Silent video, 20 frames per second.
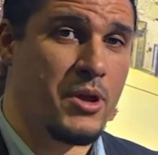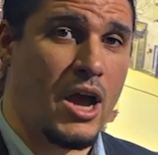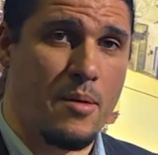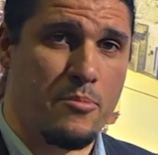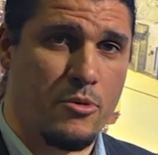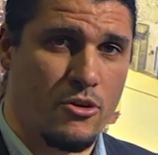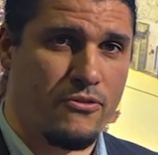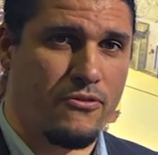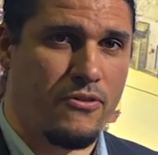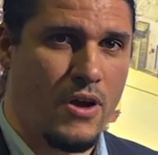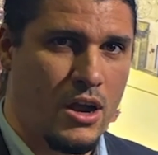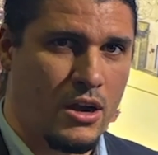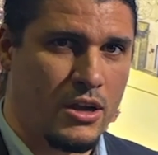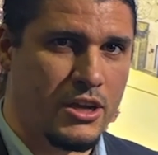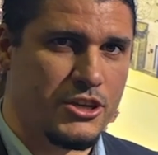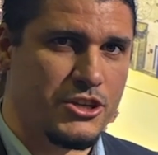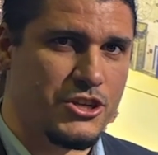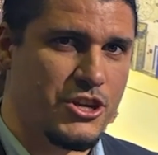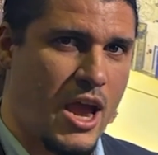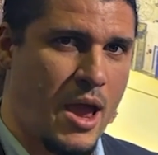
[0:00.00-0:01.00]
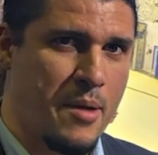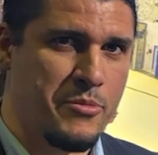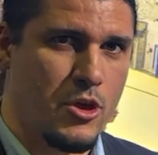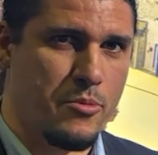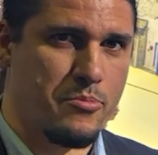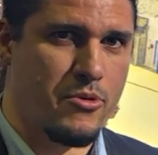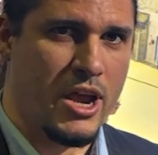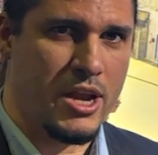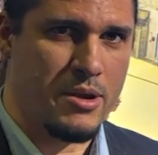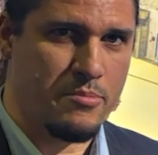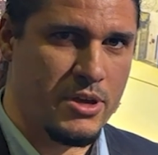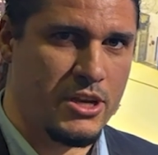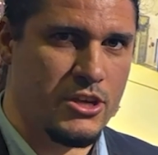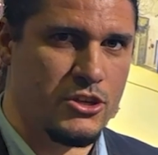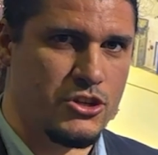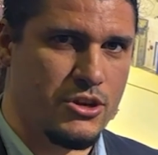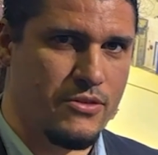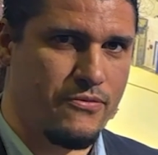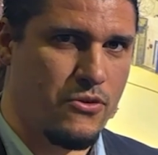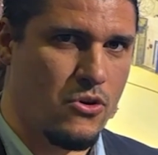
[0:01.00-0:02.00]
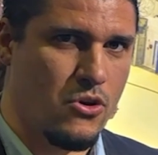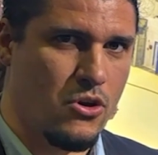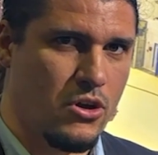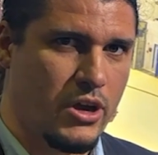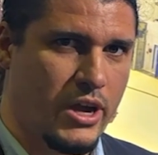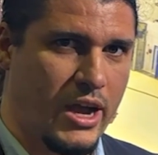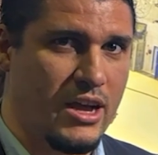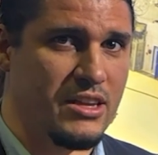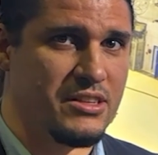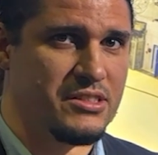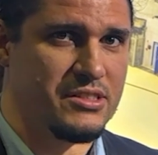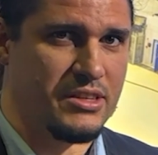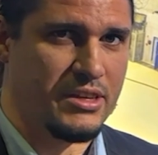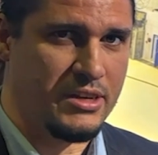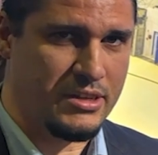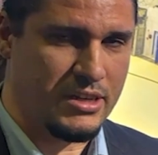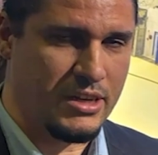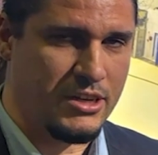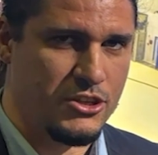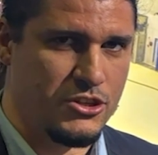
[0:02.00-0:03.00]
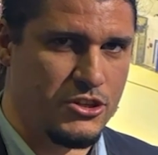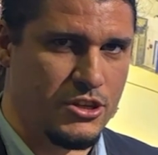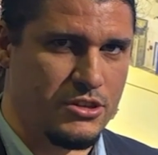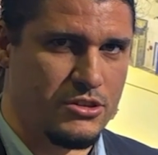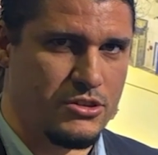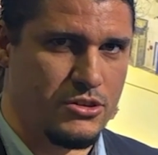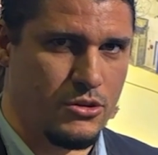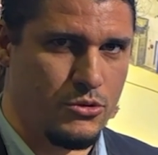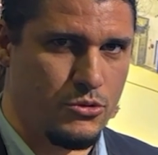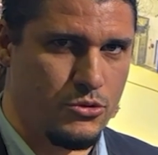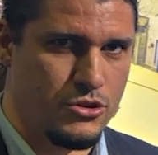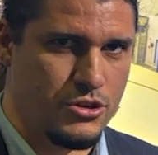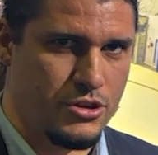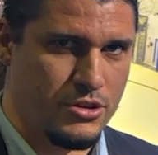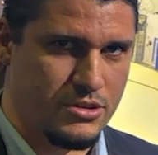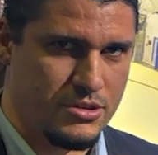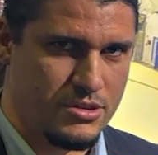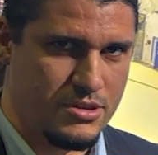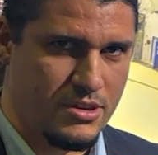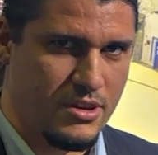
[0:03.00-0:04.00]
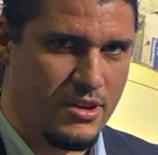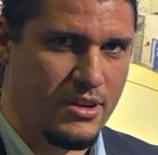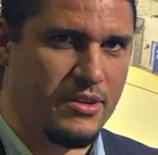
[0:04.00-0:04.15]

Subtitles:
Gábor Farkas. I'm the brand manager for Ganz Intelligent Solutions.